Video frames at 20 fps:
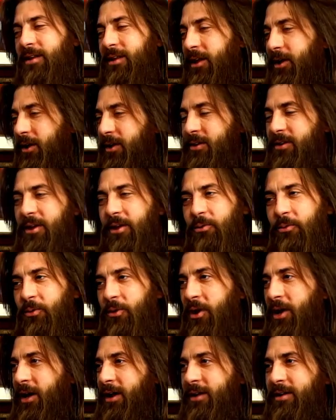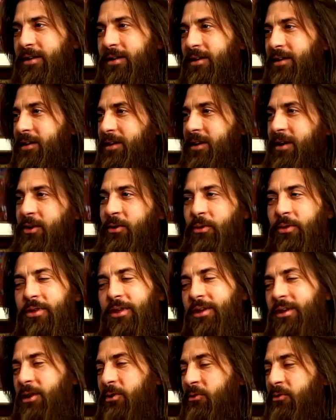they they were not. I don't
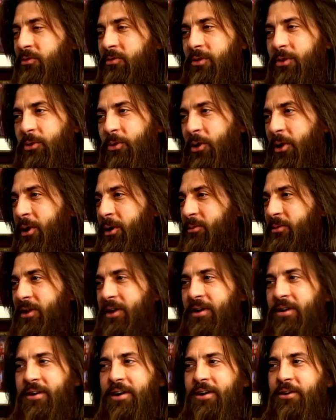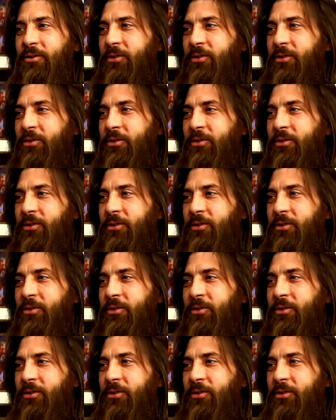think they were floated up there, and I